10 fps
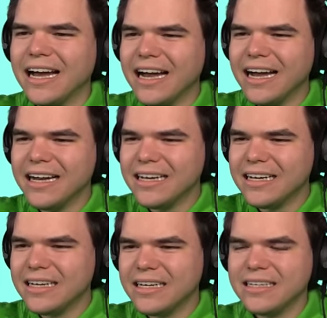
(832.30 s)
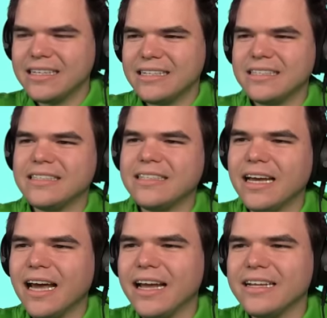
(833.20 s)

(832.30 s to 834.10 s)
that's, that's actually quite easy though. Yeah,